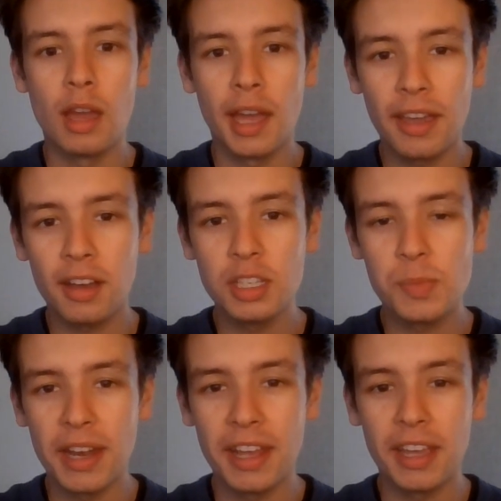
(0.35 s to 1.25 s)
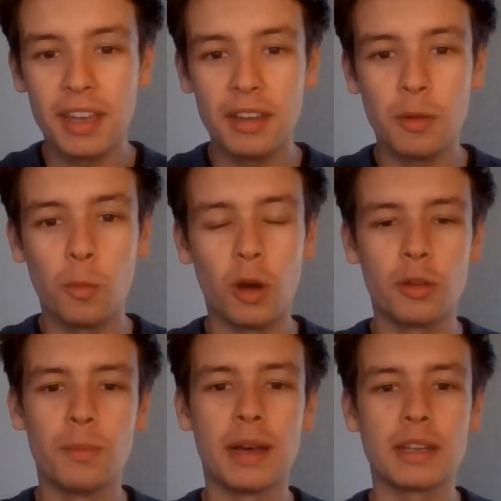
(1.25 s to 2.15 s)
Hey guys, Ben here.
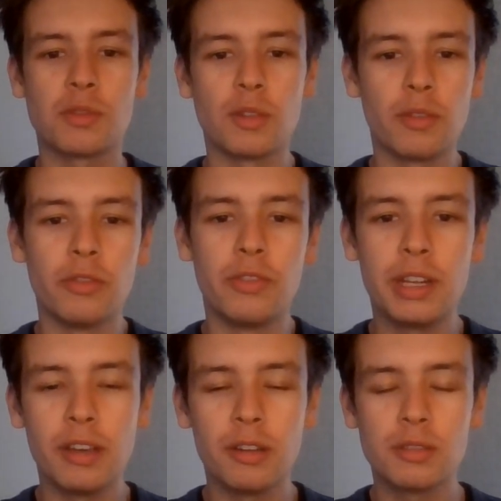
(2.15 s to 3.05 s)
Welcome back to another video.